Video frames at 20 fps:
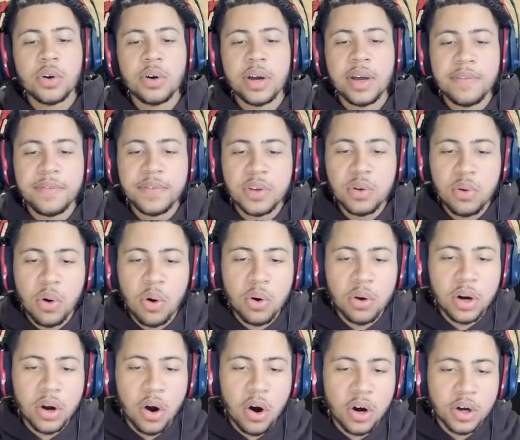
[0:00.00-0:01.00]
if you
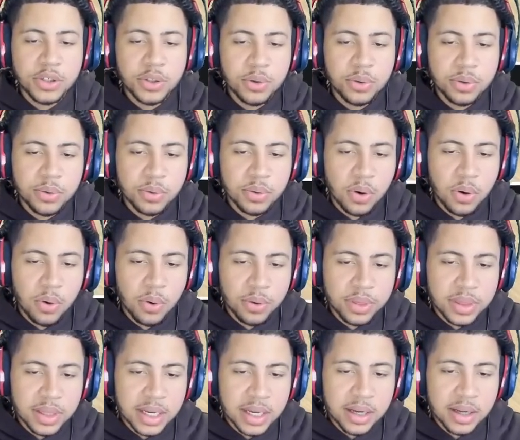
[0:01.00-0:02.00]
hold R2 through the whole
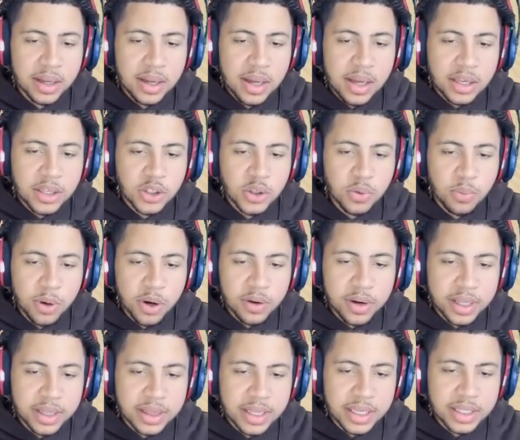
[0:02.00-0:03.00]
thing, you will
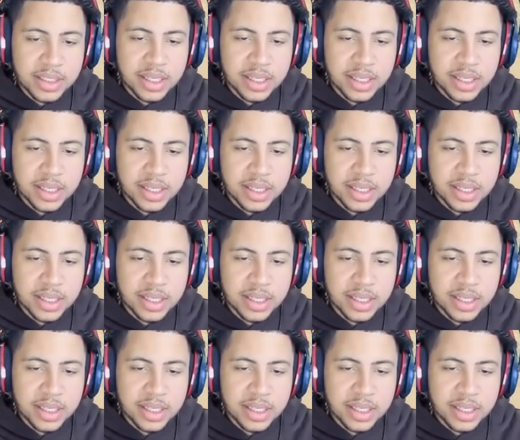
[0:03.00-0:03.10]
get this